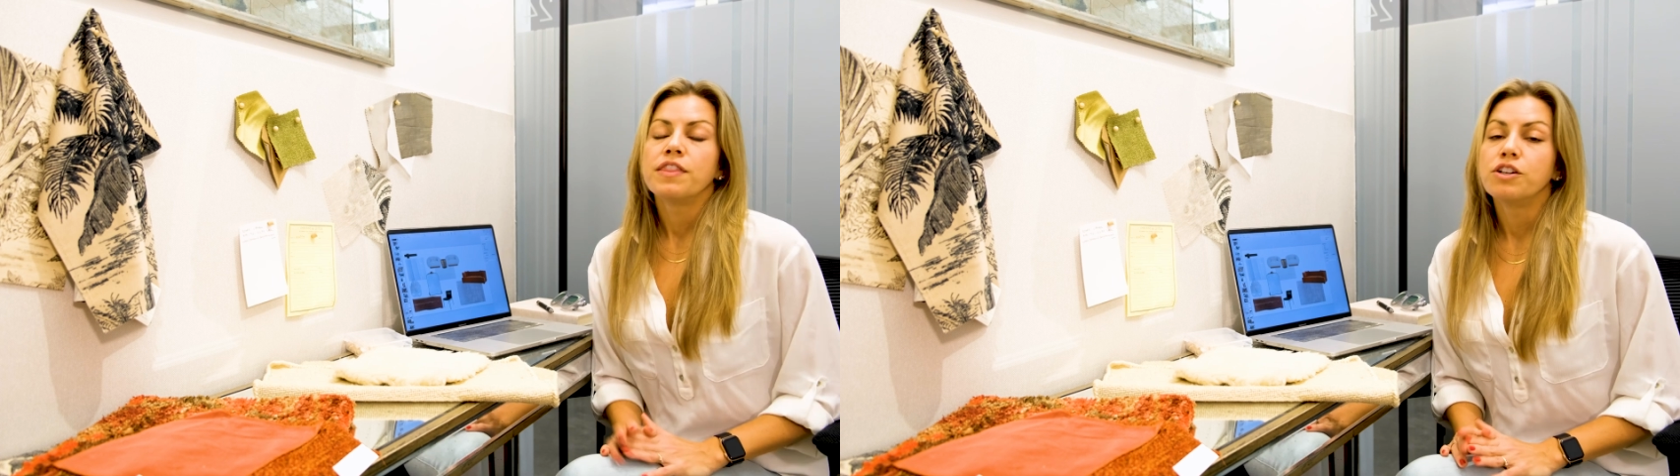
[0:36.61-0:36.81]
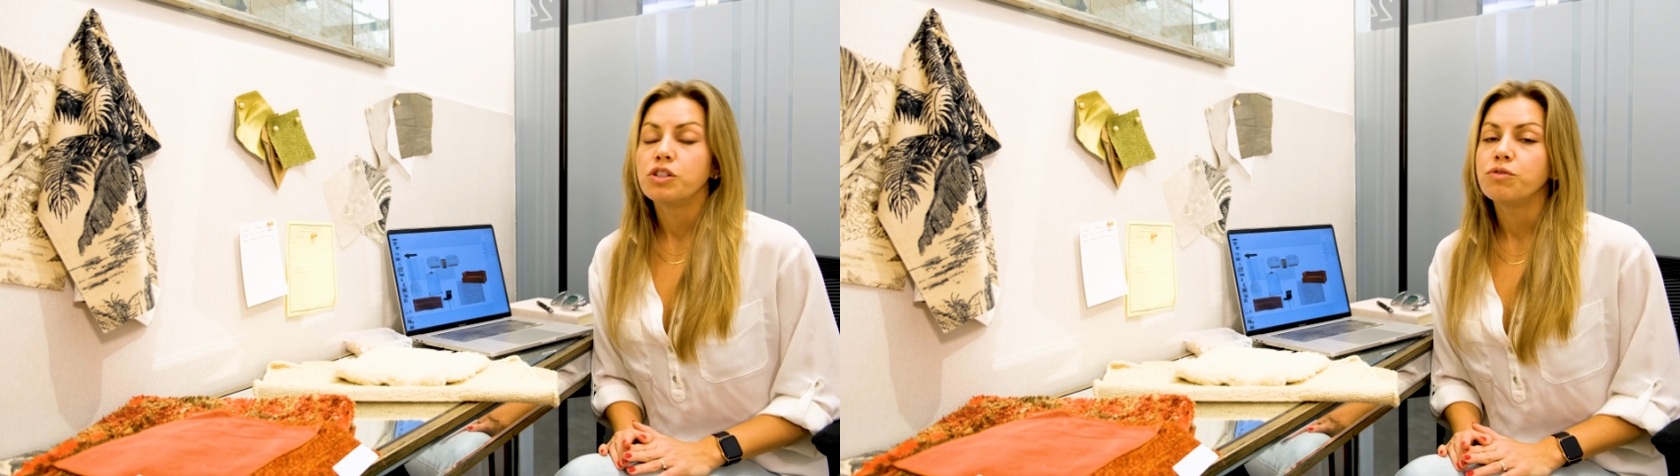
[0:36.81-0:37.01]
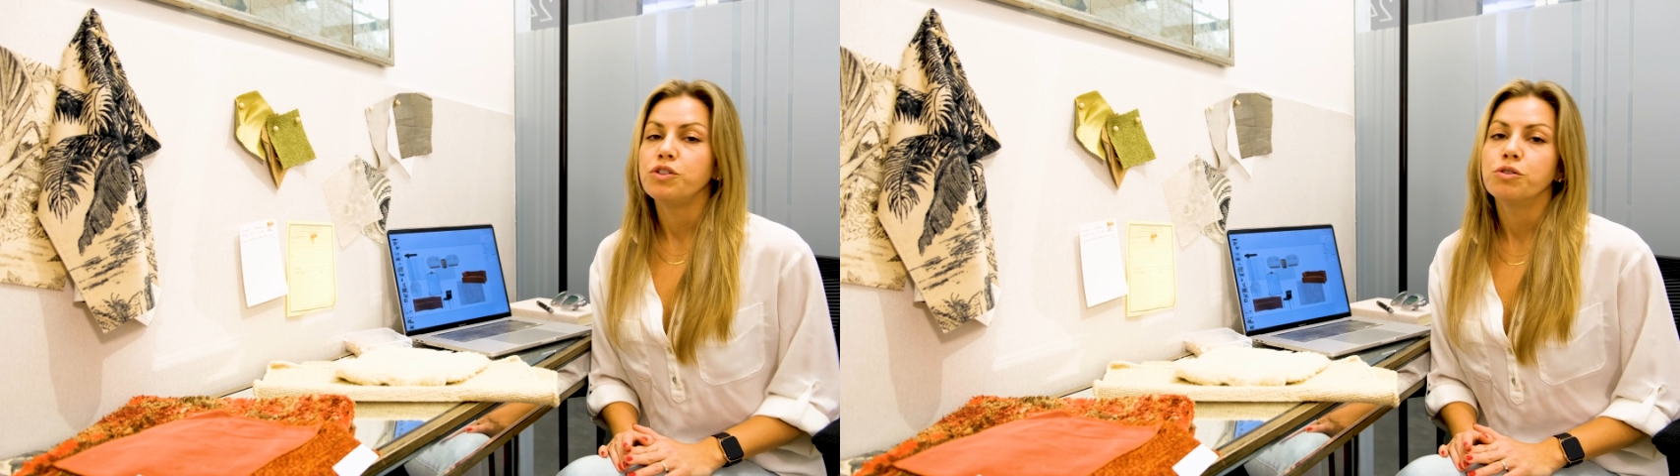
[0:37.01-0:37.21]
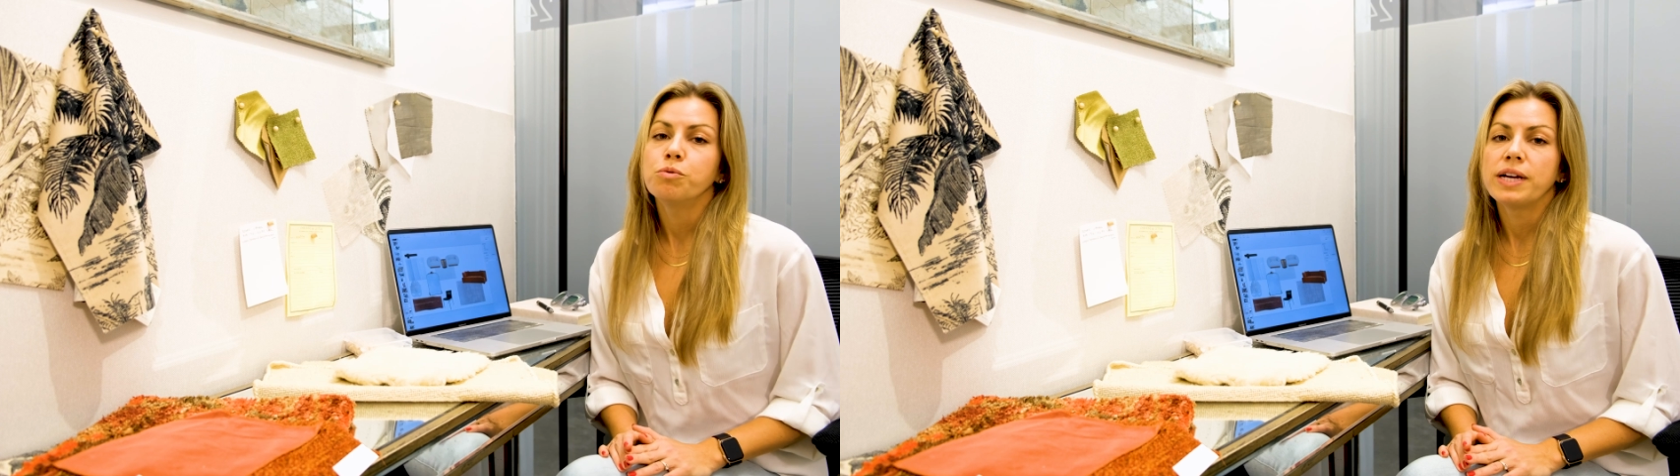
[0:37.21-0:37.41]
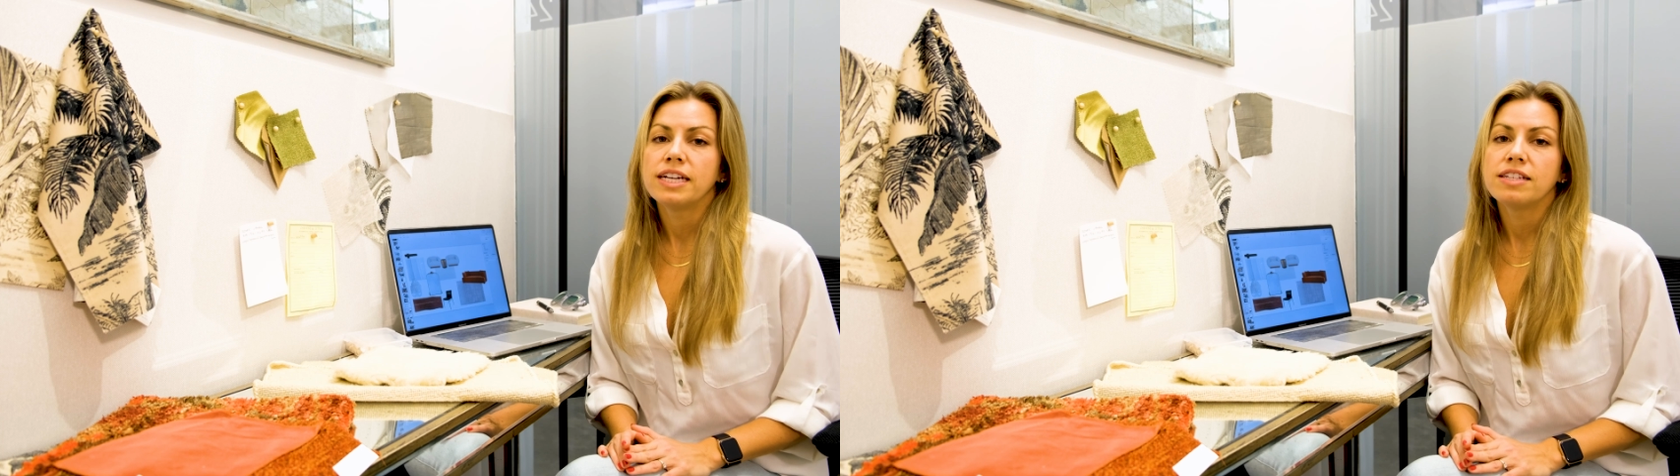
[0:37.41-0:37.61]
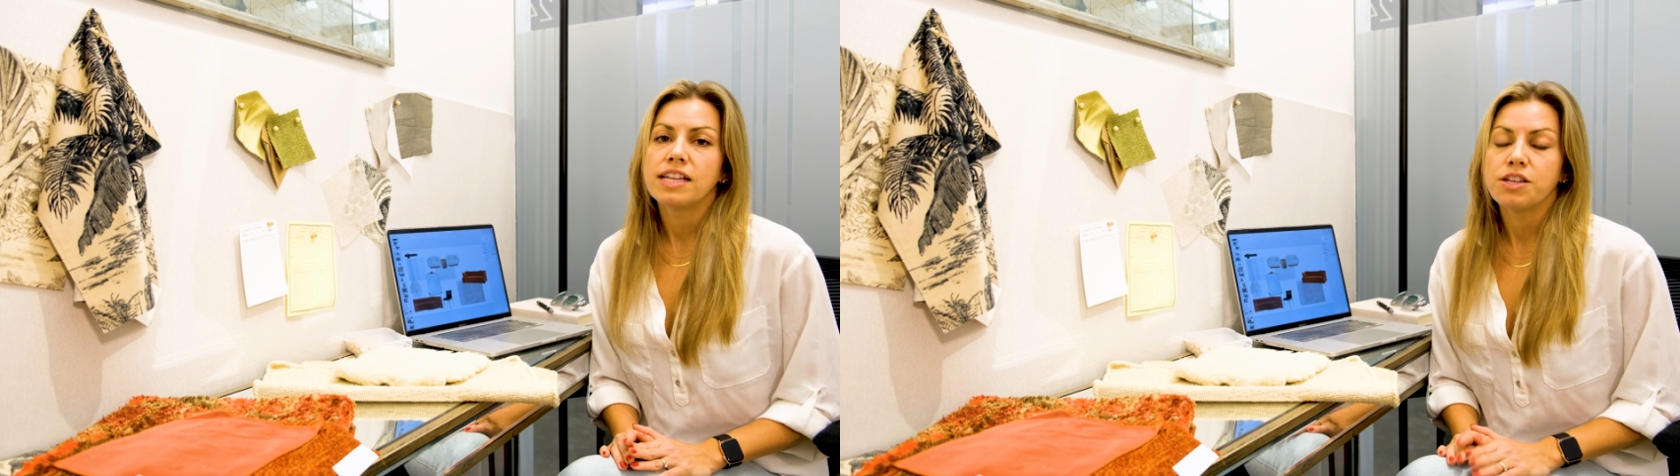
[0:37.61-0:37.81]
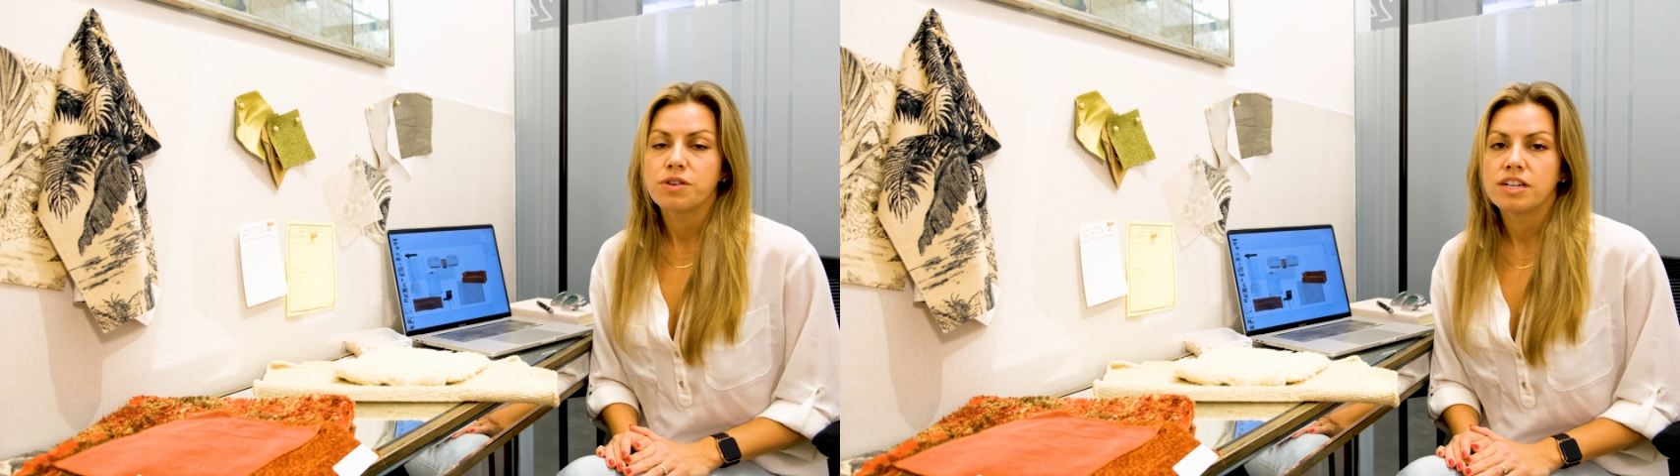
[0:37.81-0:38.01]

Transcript: There's a few ways that your